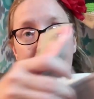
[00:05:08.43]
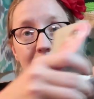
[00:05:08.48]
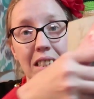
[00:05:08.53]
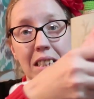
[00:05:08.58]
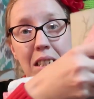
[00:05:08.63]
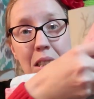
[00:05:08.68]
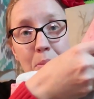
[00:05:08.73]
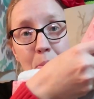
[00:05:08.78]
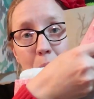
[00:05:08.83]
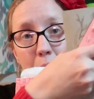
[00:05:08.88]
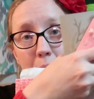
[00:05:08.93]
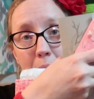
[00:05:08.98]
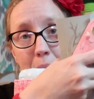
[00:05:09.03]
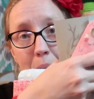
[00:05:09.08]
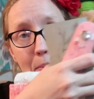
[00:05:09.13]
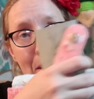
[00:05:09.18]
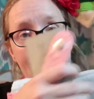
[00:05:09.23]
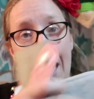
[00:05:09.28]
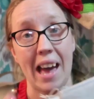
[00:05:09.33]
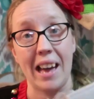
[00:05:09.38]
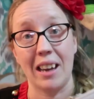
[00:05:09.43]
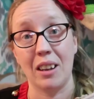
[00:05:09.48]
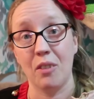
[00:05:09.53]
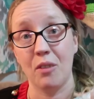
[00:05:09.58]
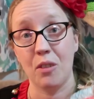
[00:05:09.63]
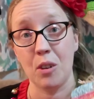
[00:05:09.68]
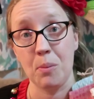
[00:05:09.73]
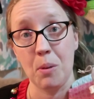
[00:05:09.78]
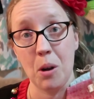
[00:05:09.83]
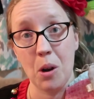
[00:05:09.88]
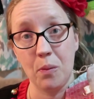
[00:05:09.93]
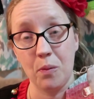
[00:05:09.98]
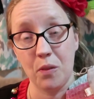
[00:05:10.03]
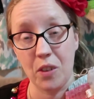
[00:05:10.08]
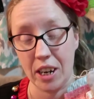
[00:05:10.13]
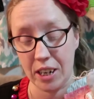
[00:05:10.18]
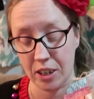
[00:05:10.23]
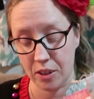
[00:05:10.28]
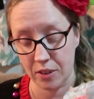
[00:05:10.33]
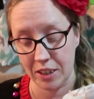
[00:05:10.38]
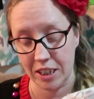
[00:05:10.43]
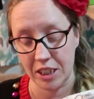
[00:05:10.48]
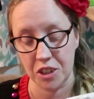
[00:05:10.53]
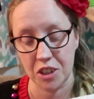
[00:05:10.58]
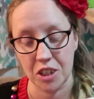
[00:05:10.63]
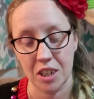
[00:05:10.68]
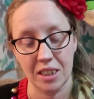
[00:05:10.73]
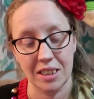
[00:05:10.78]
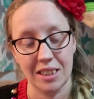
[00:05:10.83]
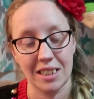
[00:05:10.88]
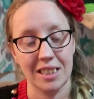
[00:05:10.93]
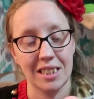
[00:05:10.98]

the small bag from Home Fire Ridge,